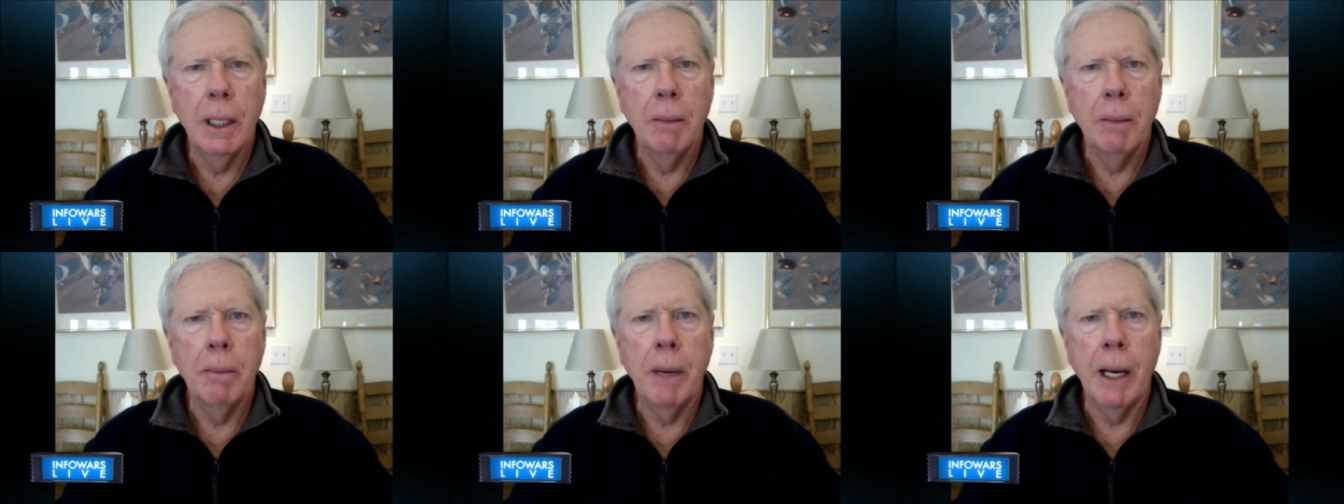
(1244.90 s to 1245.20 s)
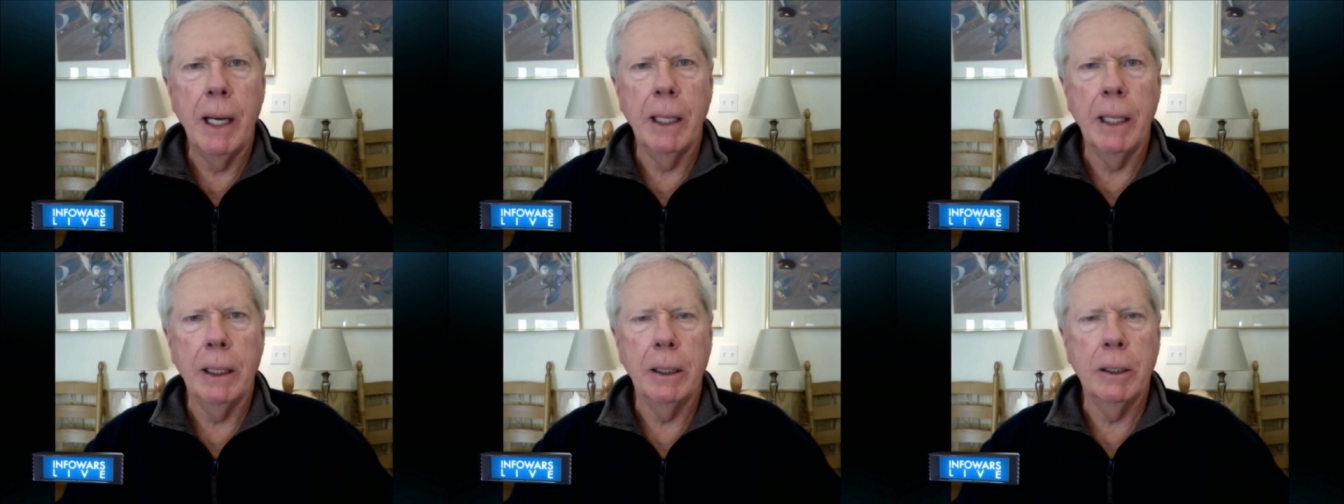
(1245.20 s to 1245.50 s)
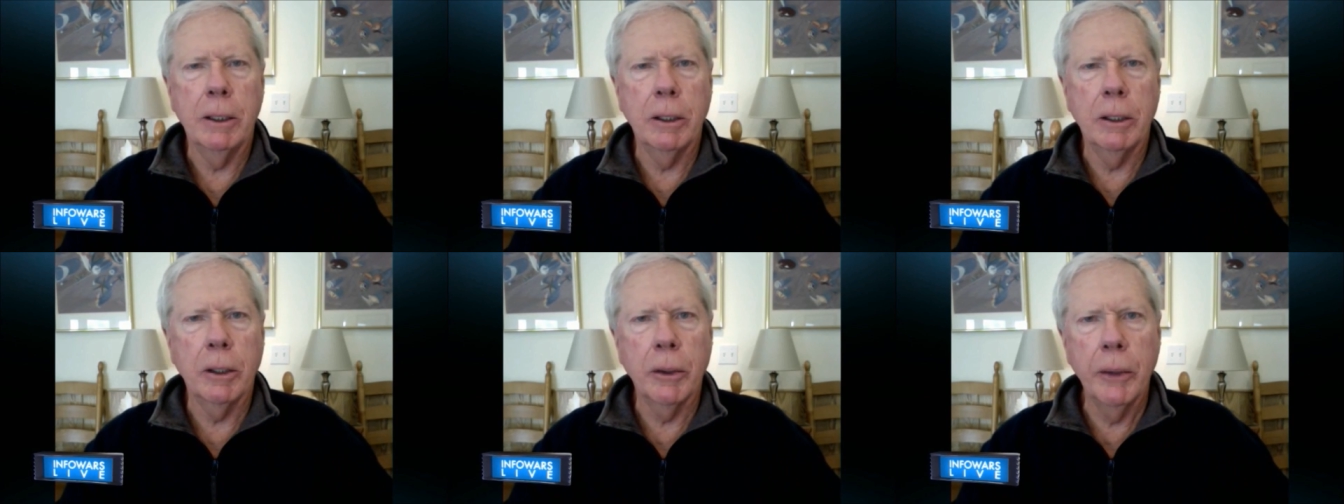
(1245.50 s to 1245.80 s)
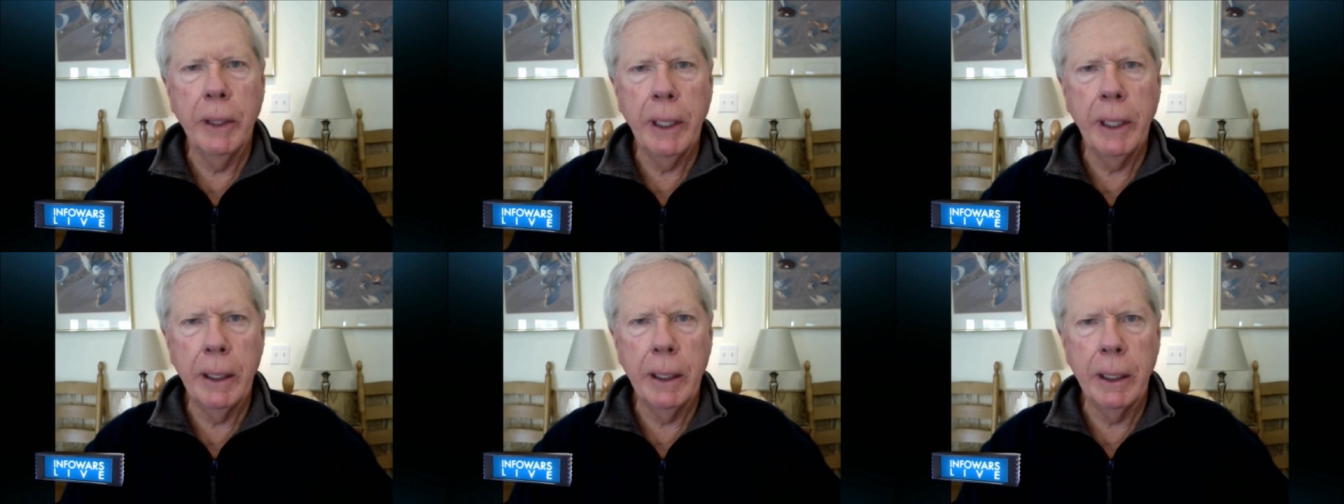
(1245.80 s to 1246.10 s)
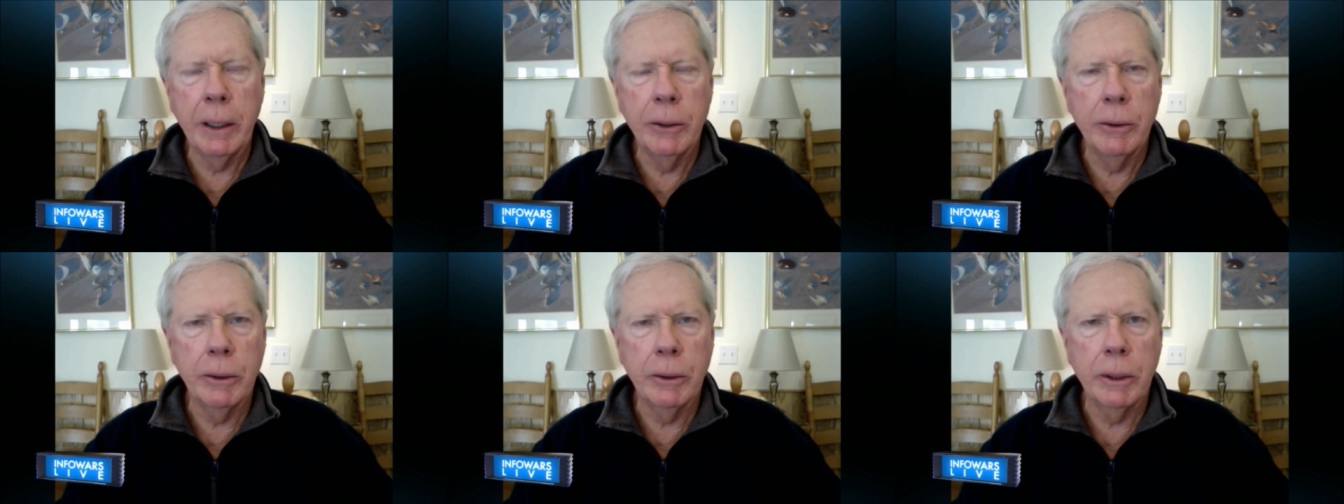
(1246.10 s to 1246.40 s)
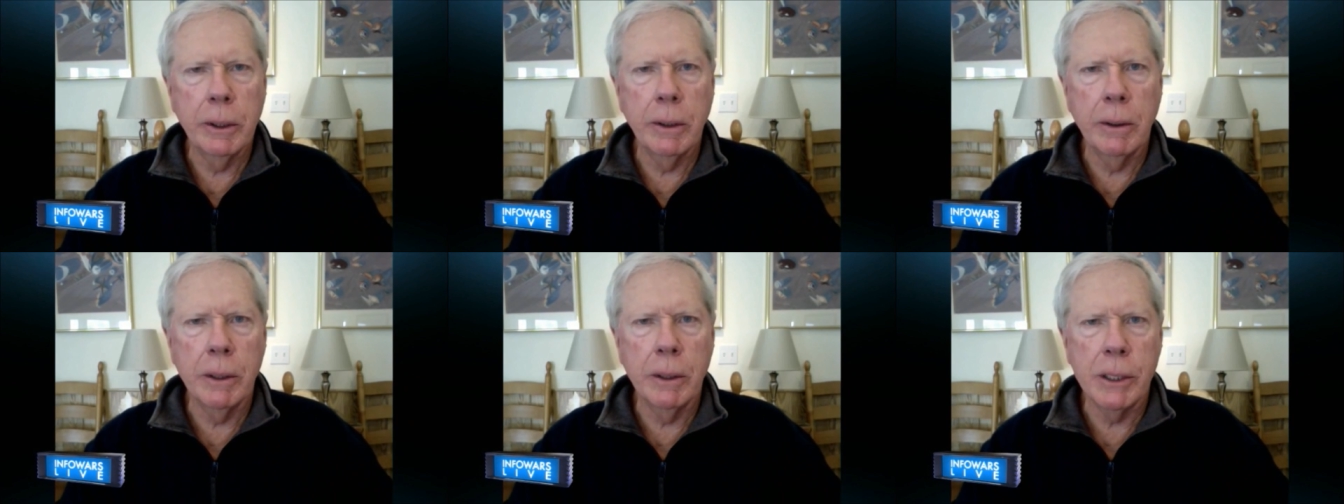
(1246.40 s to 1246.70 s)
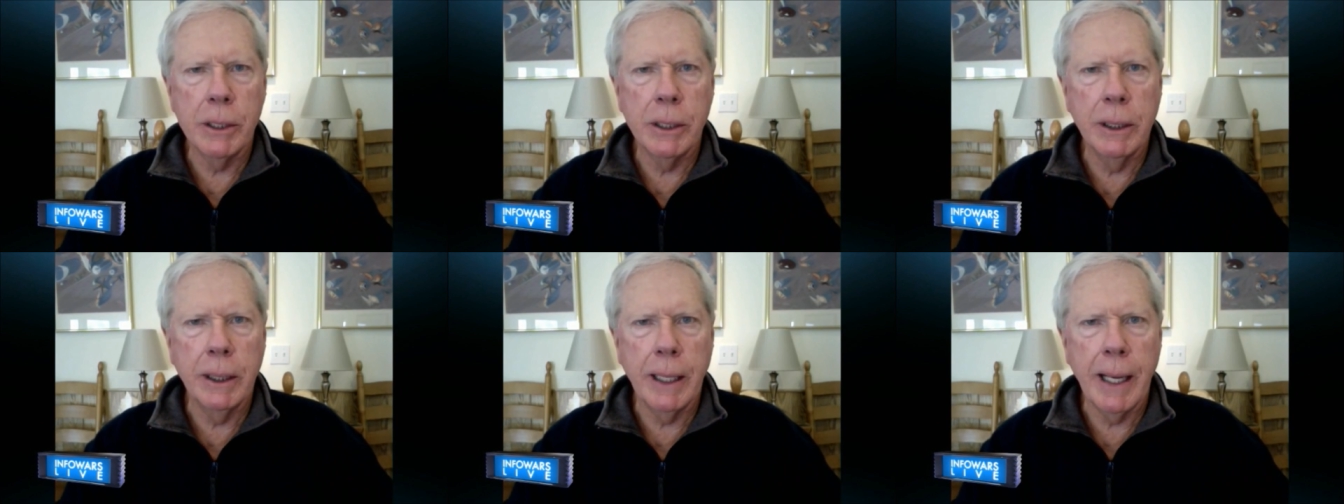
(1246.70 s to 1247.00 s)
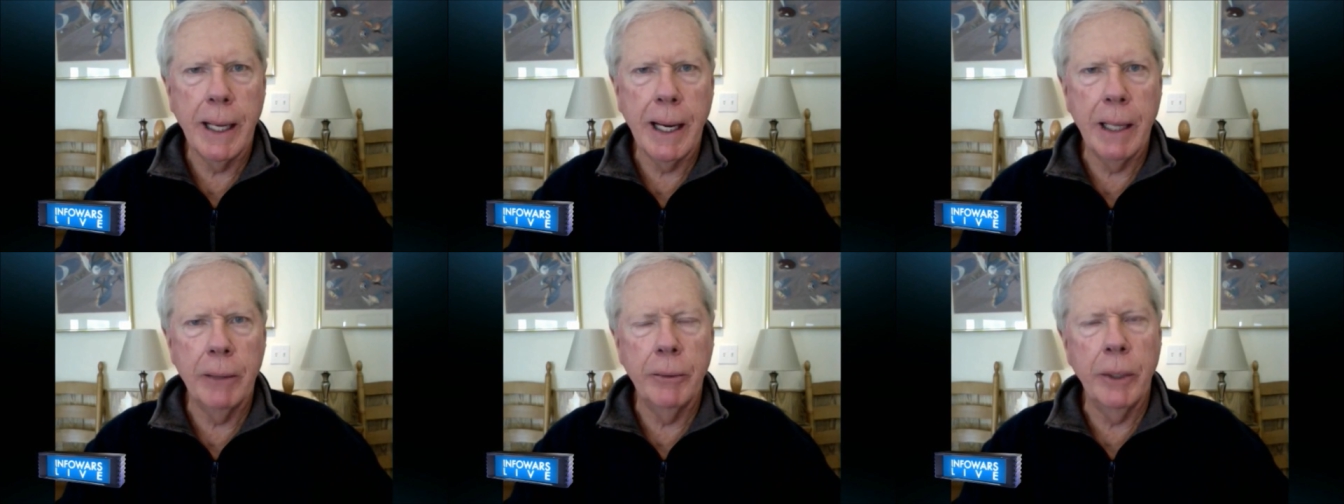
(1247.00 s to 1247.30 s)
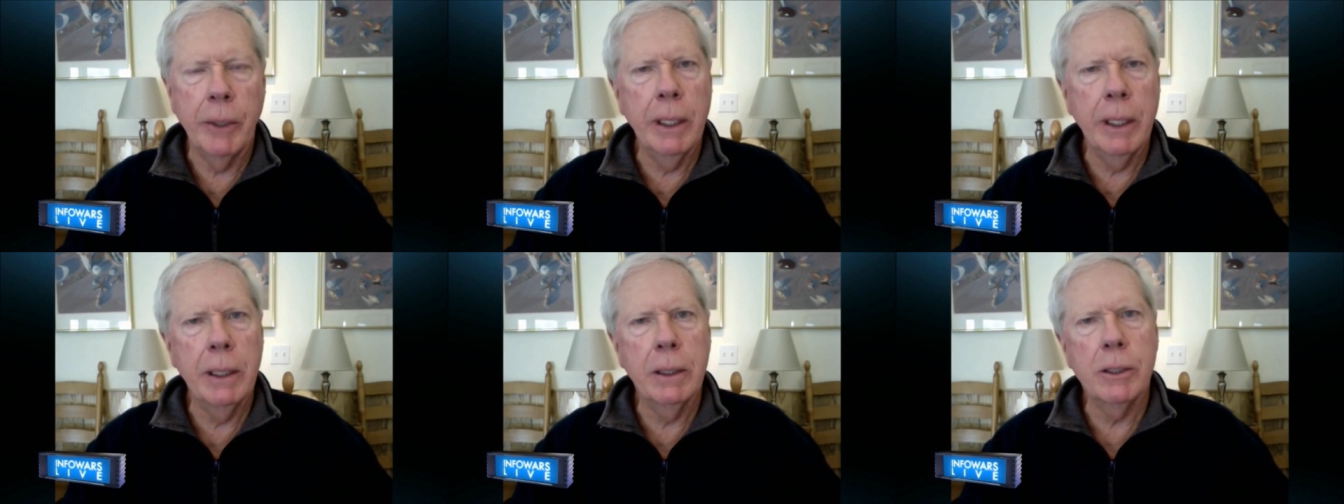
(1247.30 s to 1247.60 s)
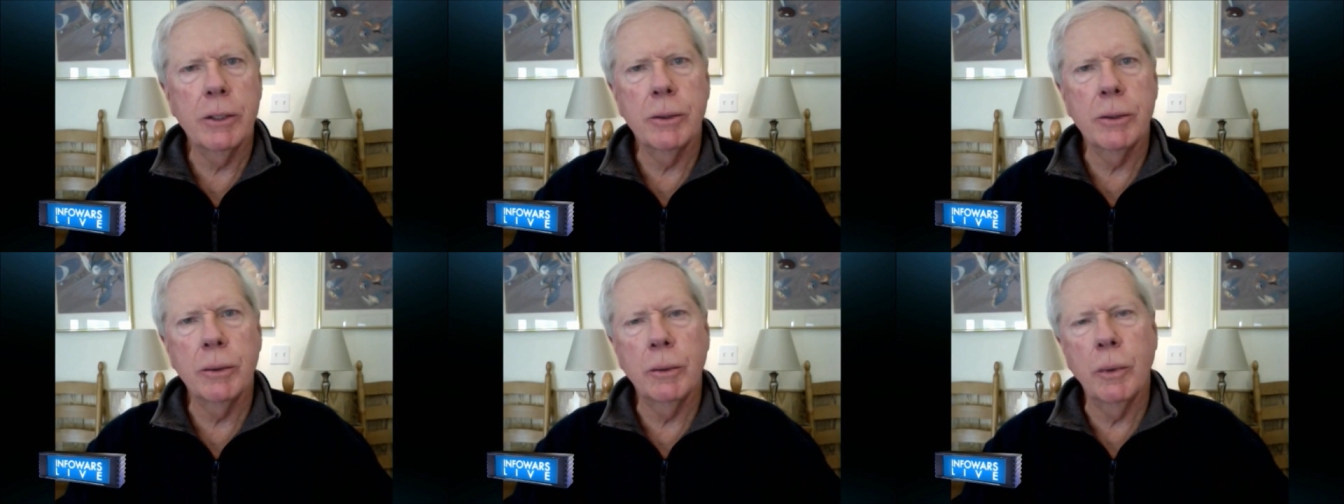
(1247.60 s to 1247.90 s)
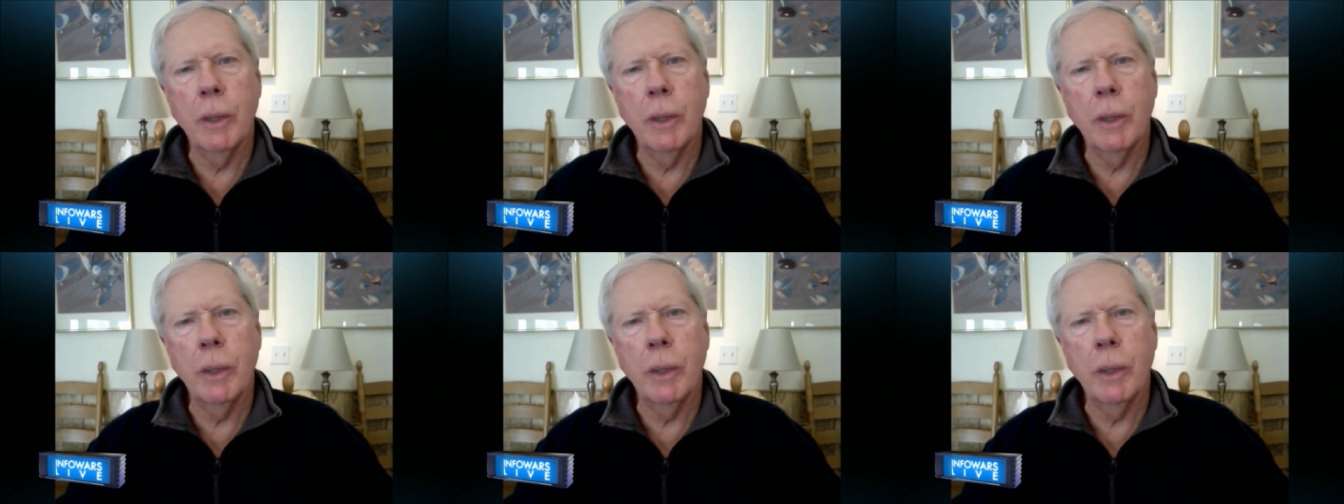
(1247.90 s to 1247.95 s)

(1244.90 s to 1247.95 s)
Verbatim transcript: by creating new currency at high rates